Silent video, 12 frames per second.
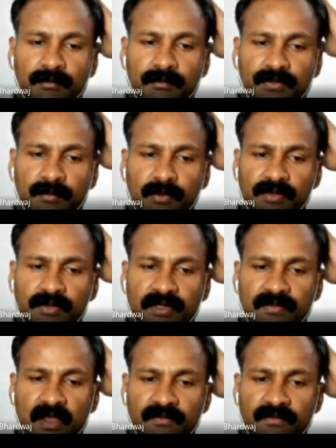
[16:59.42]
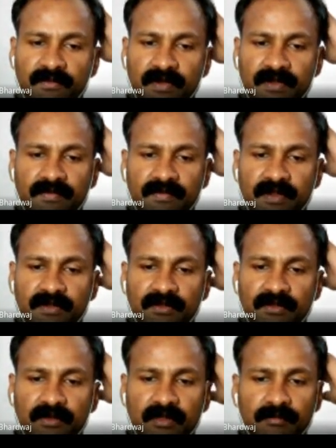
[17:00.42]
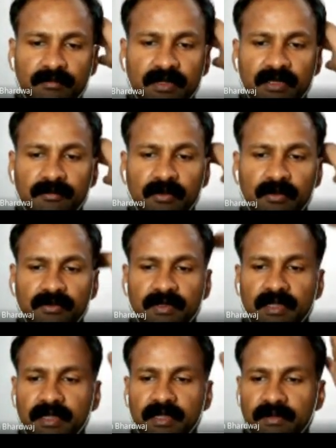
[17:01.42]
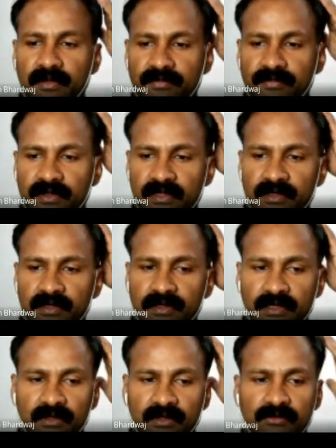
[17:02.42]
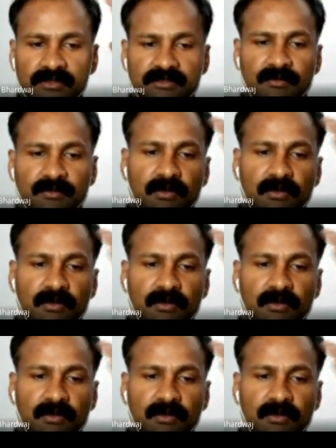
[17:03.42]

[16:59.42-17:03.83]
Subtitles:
the positive half wave rectifier does not completely block the negative half cycle. It allows a small